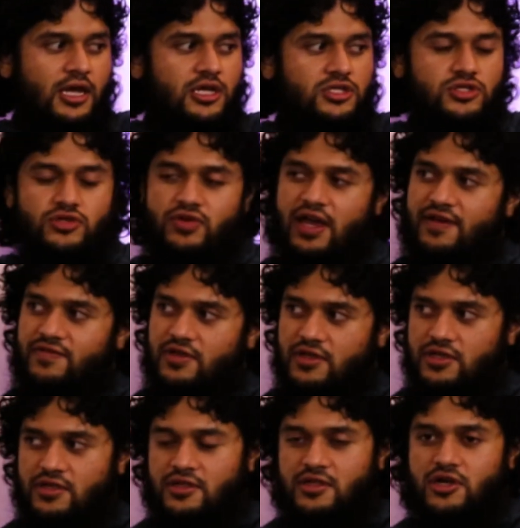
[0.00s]
So you have the
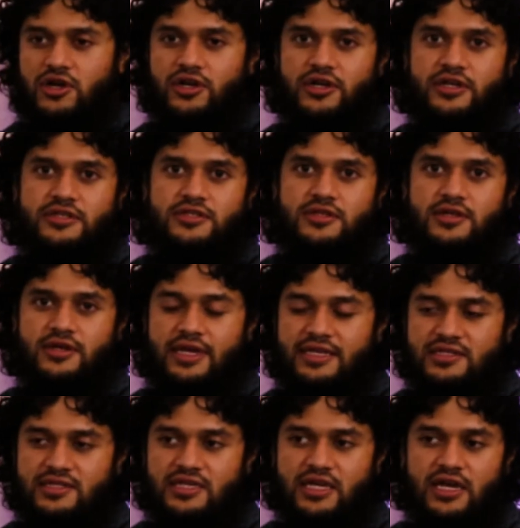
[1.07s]
Kurds, the
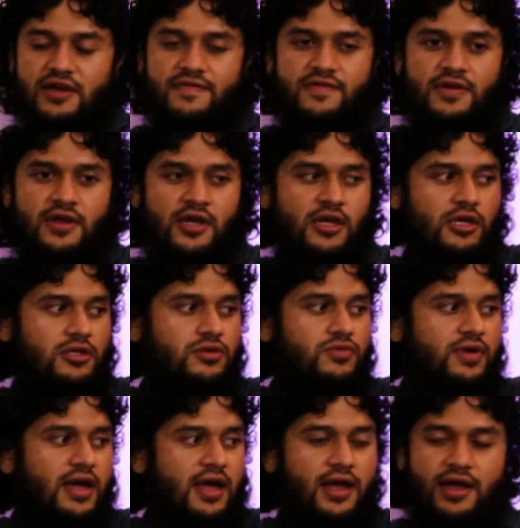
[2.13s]
SDF. You
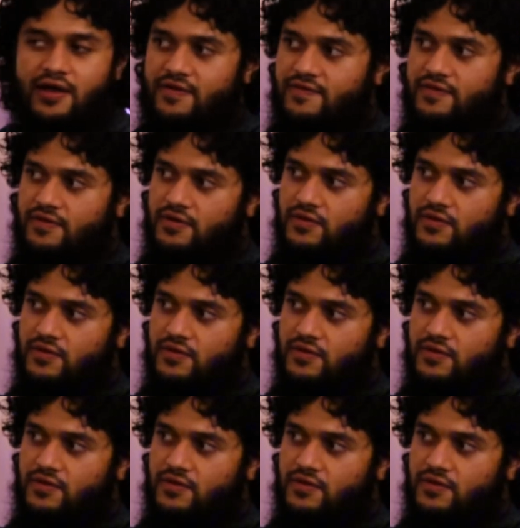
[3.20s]
have